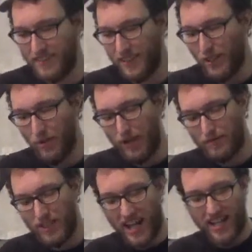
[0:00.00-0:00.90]
You know what I'm
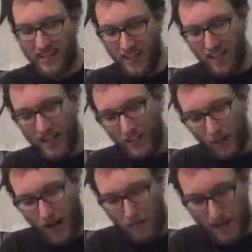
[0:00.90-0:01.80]
saying? You
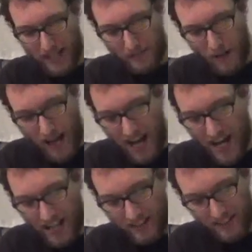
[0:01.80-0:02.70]
know what I mean,
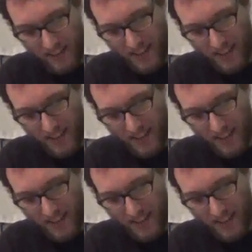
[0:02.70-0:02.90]
man?